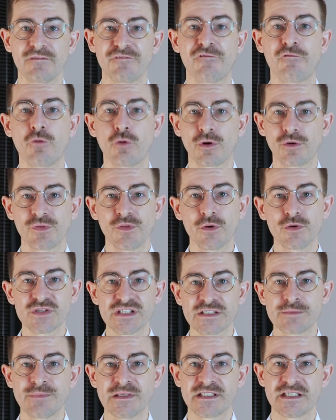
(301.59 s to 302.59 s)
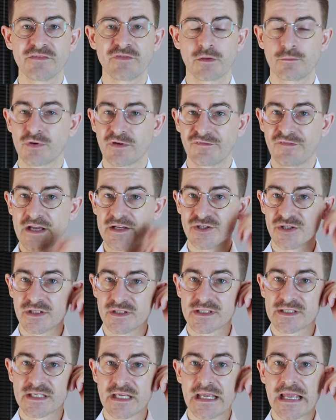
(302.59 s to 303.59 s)
for those specific
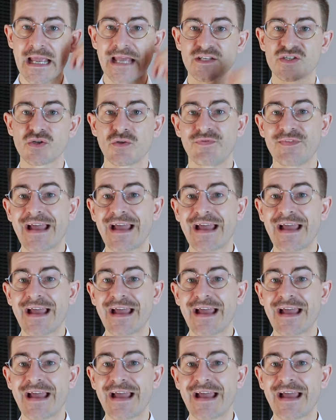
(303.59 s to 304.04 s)
professions. And so